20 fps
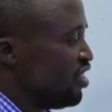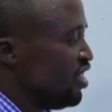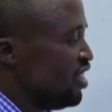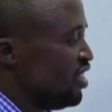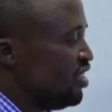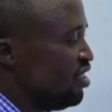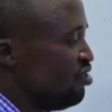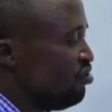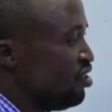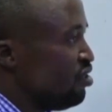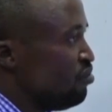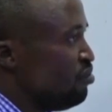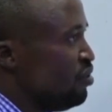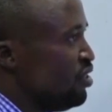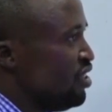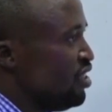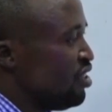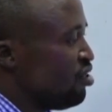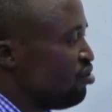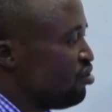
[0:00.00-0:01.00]
n will
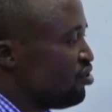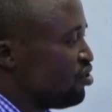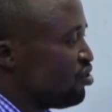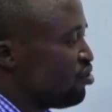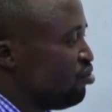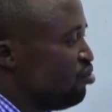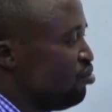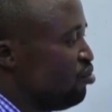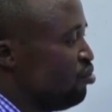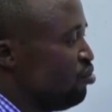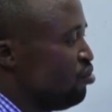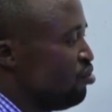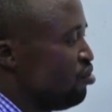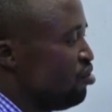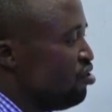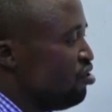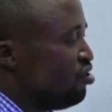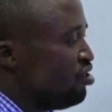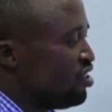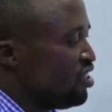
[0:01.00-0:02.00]
be equals to
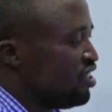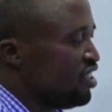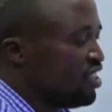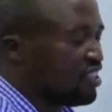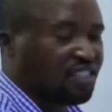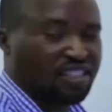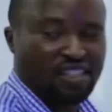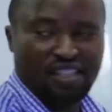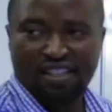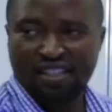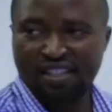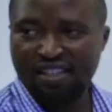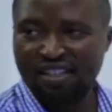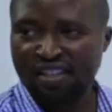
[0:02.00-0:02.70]
60.